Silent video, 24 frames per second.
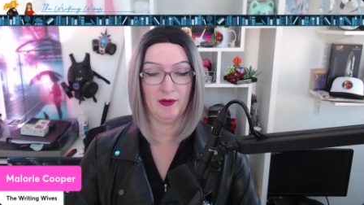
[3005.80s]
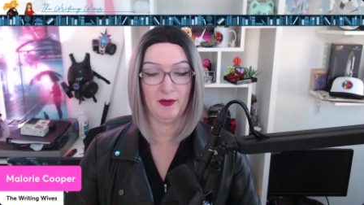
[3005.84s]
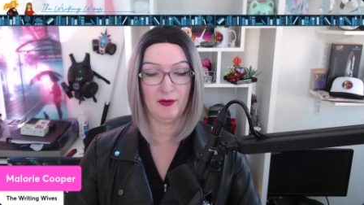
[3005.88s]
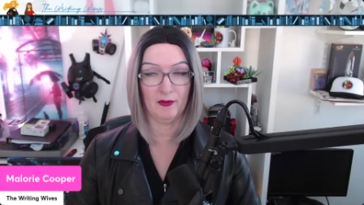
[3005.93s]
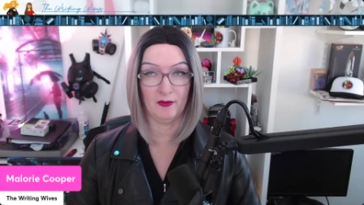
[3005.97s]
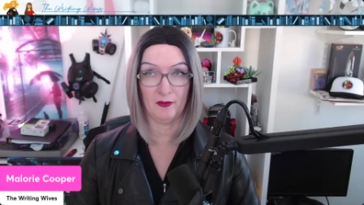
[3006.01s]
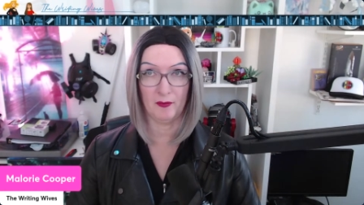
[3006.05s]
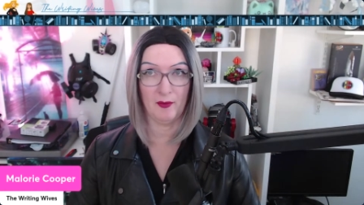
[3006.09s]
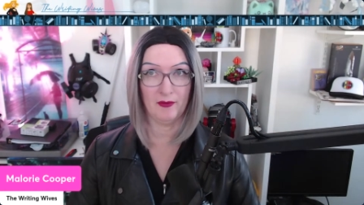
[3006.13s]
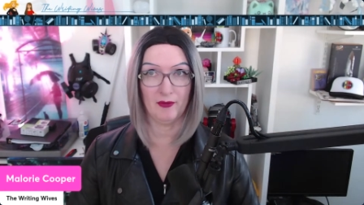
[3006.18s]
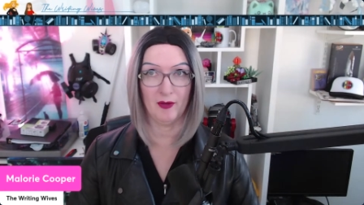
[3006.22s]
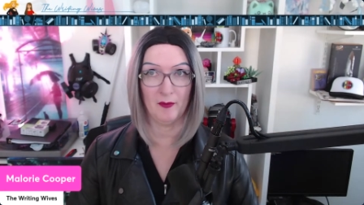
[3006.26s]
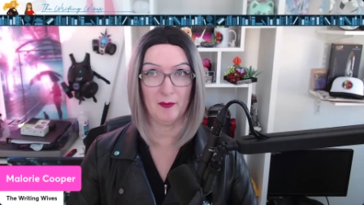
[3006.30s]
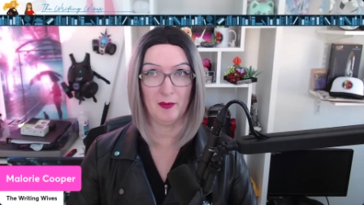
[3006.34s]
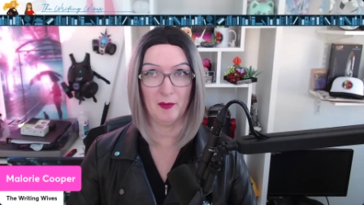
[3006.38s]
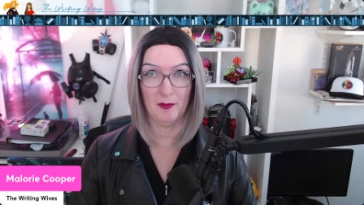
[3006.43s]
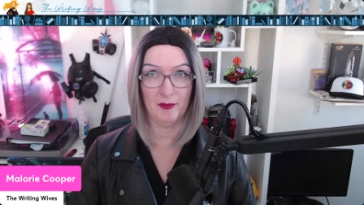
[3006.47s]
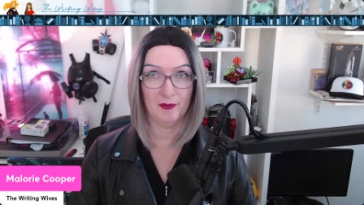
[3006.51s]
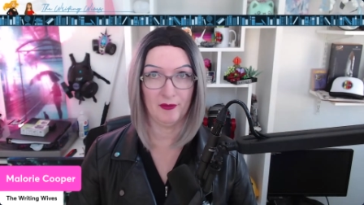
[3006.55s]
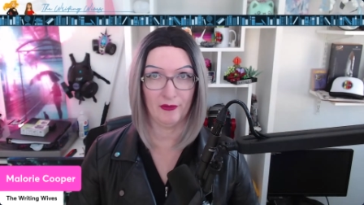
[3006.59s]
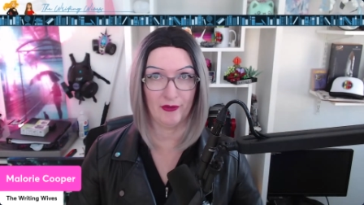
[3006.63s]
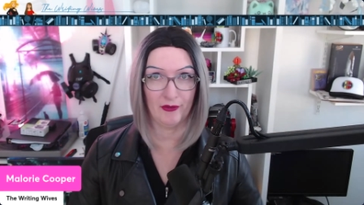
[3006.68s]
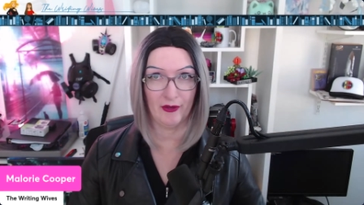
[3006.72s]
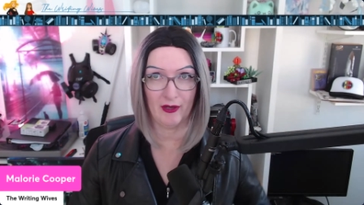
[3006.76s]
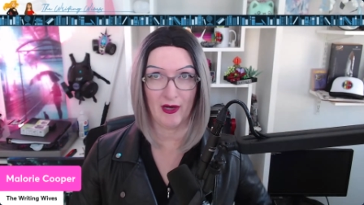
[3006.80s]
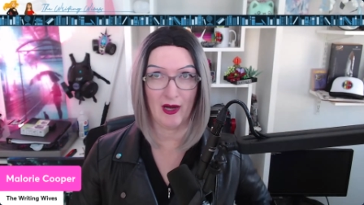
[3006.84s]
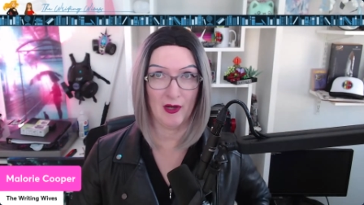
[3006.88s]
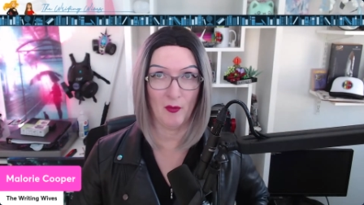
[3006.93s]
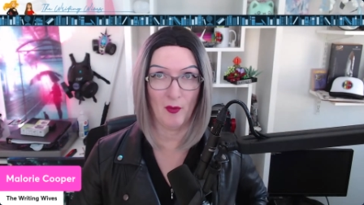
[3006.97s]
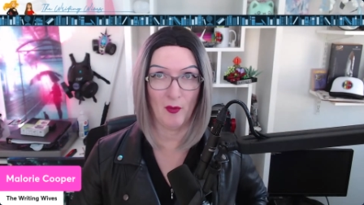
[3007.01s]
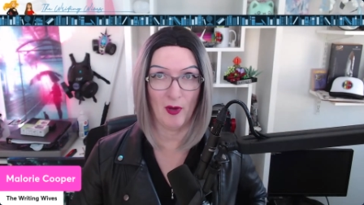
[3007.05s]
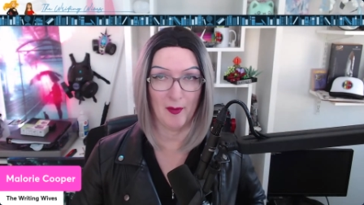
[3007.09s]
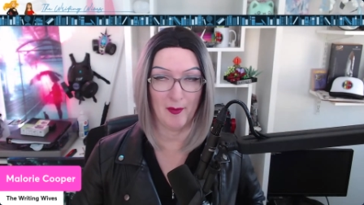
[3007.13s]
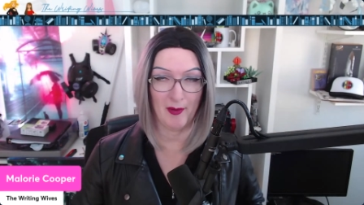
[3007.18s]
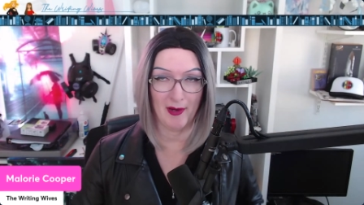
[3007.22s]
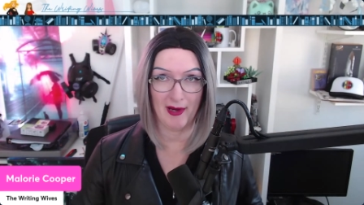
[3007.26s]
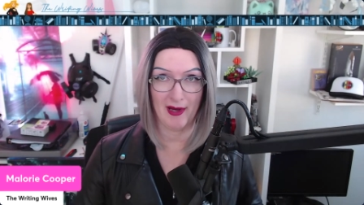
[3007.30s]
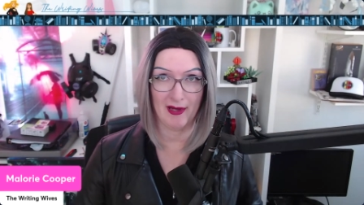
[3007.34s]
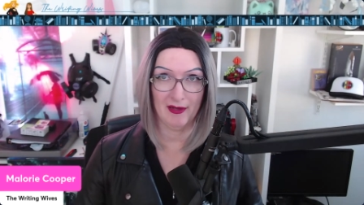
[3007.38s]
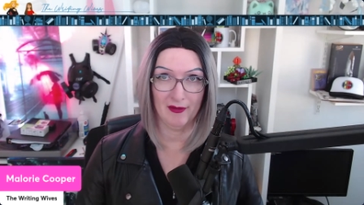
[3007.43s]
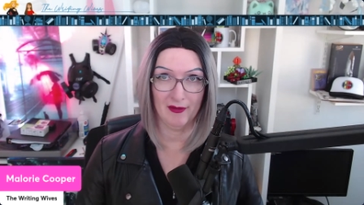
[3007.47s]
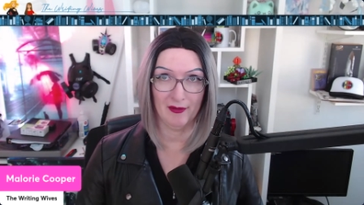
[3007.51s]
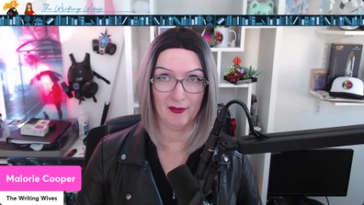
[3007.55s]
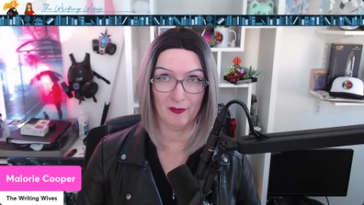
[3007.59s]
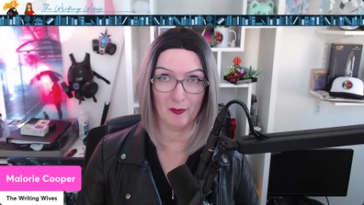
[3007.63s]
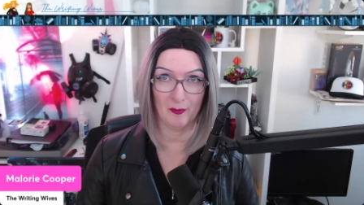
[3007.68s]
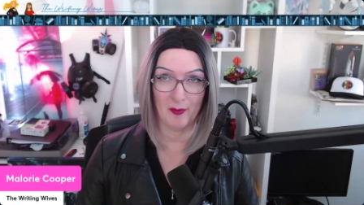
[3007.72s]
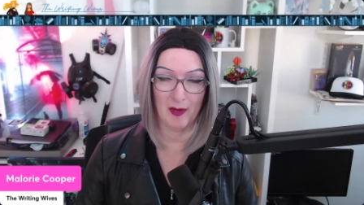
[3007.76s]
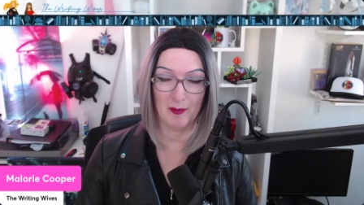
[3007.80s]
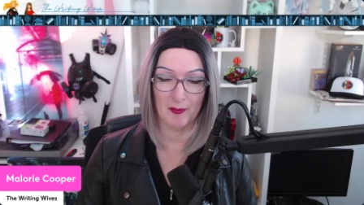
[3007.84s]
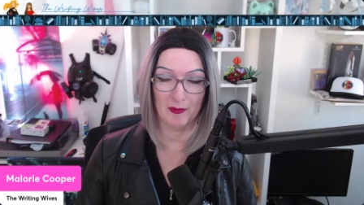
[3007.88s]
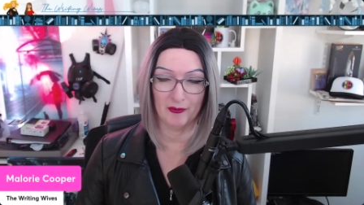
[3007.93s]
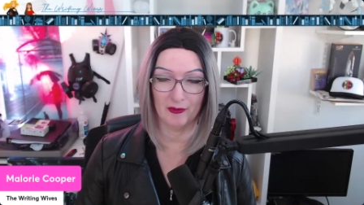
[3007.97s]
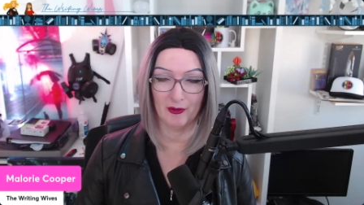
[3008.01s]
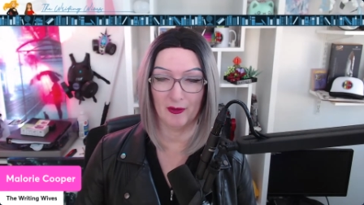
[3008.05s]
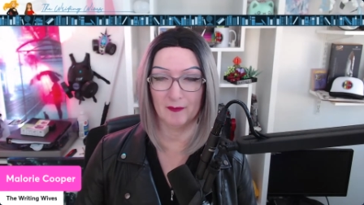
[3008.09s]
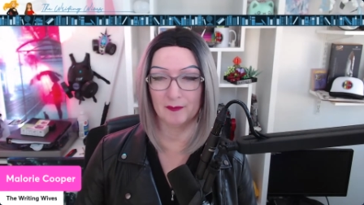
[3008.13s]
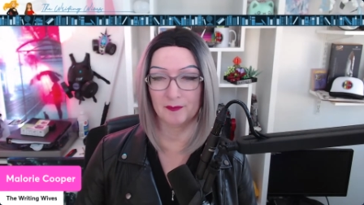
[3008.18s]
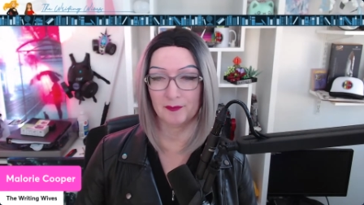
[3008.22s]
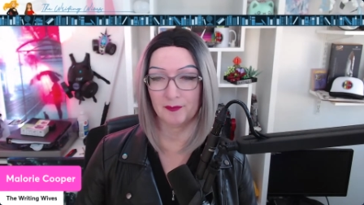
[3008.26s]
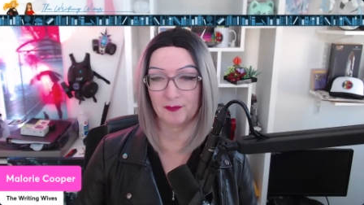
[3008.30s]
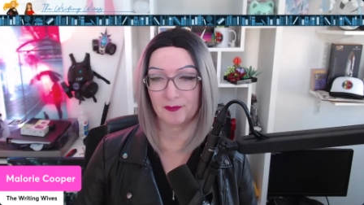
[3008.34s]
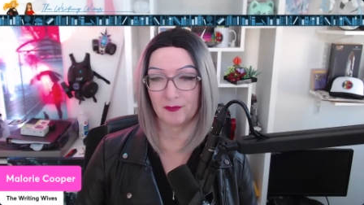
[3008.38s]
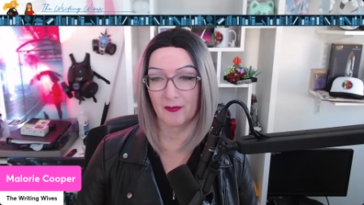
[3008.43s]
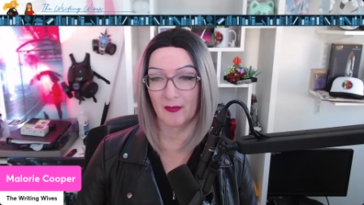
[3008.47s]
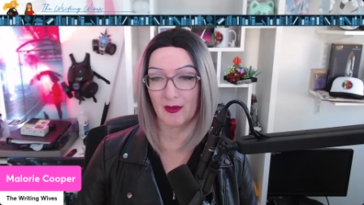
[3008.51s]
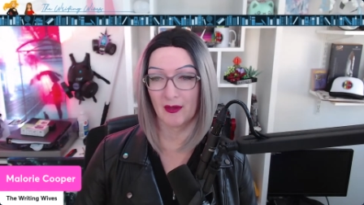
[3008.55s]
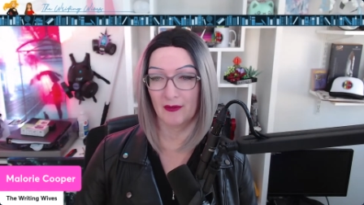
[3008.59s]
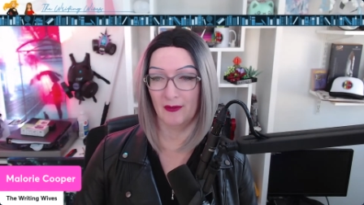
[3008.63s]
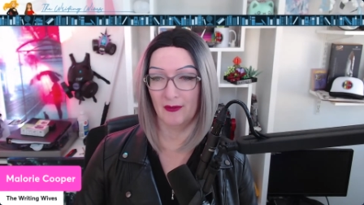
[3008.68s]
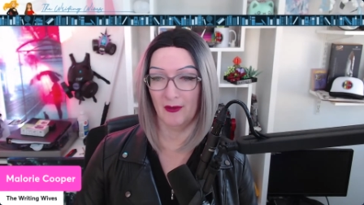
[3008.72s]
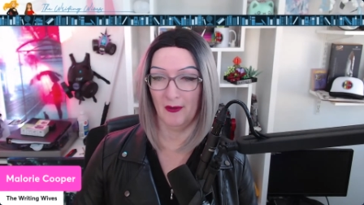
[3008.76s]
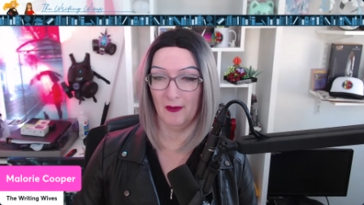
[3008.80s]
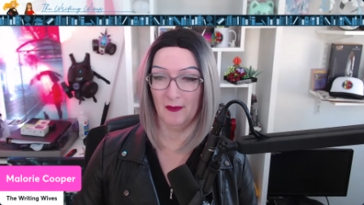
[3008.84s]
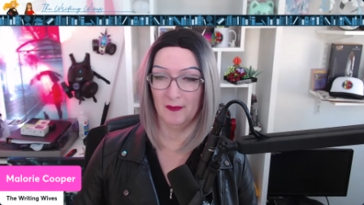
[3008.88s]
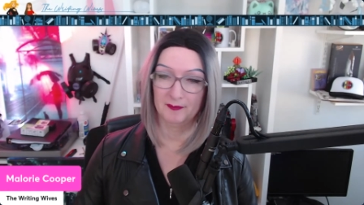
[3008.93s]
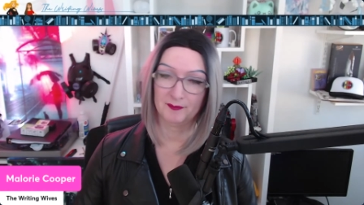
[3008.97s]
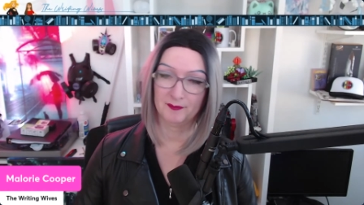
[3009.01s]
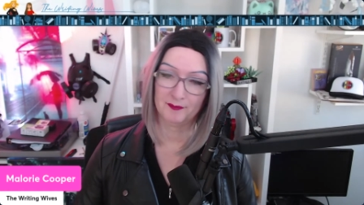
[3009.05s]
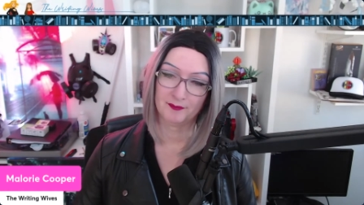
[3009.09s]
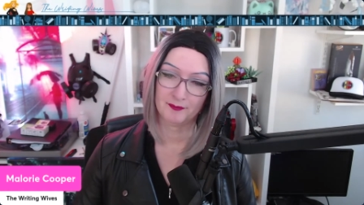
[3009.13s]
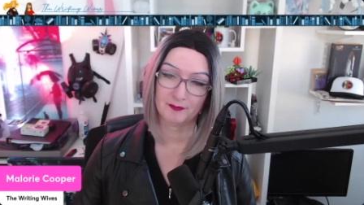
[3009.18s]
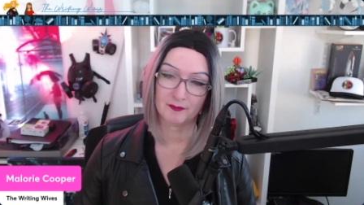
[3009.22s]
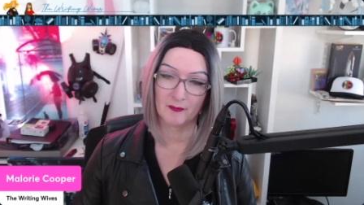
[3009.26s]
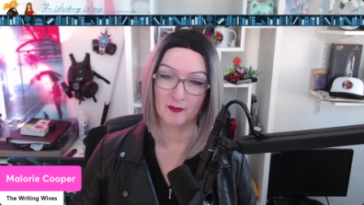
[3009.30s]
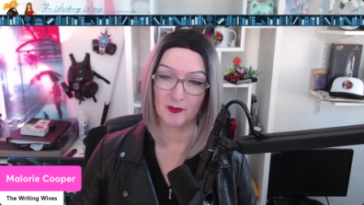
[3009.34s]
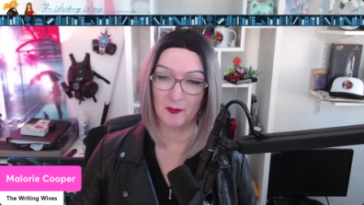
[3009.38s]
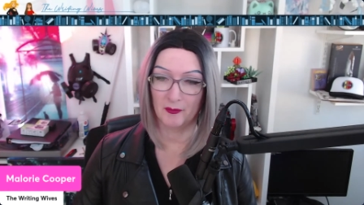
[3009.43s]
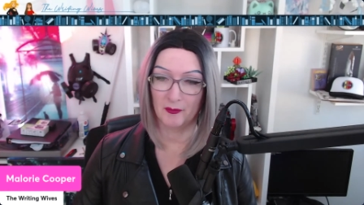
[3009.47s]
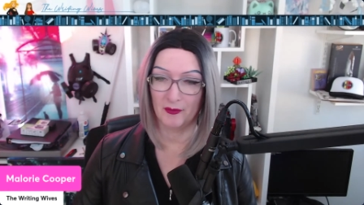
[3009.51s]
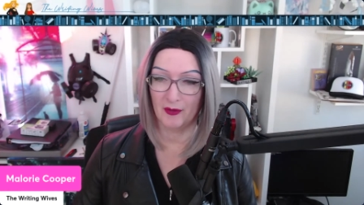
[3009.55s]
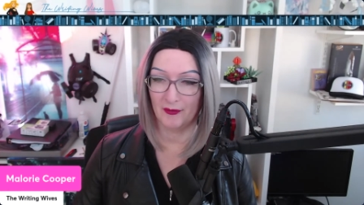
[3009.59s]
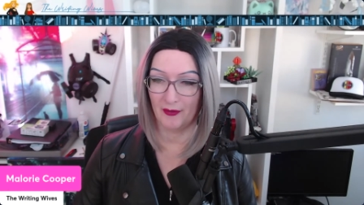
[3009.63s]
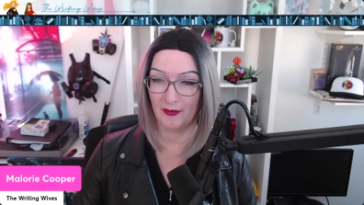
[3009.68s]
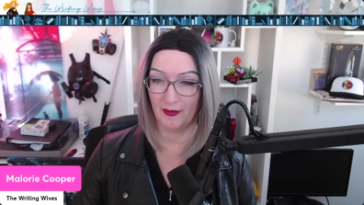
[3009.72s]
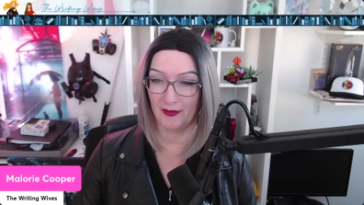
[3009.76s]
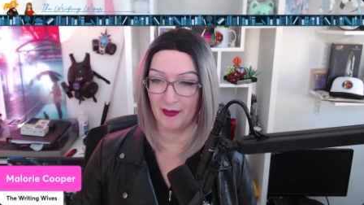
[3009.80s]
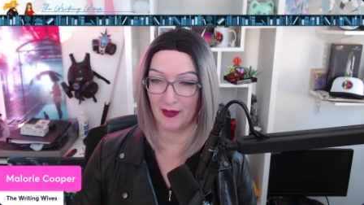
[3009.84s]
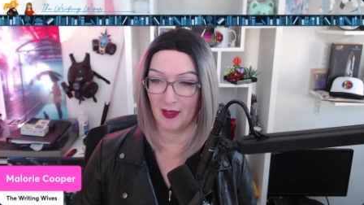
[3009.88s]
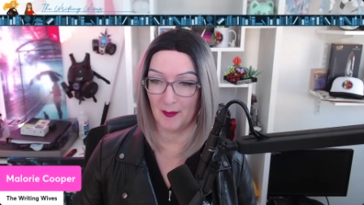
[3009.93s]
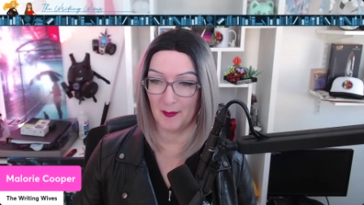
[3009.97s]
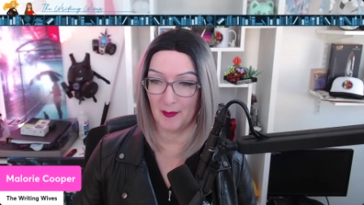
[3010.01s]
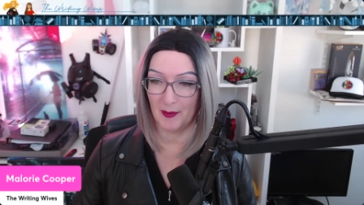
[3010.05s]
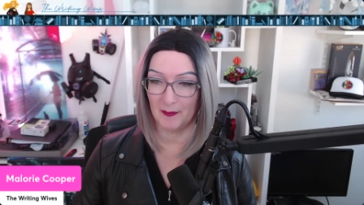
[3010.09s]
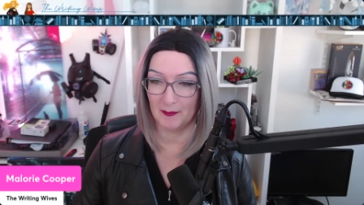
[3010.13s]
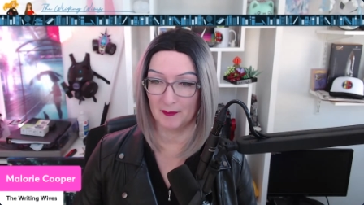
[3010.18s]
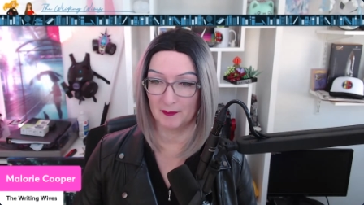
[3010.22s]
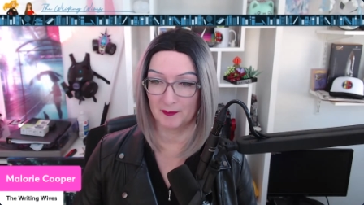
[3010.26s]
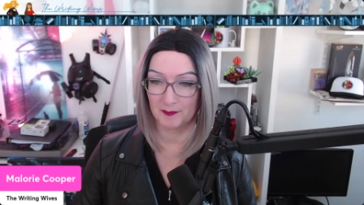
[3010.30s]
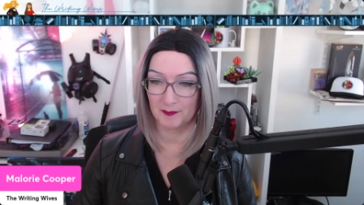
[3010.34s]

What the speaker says: there's been some people just like, I don't want to buy anything from Amazon. So some stuff to think about.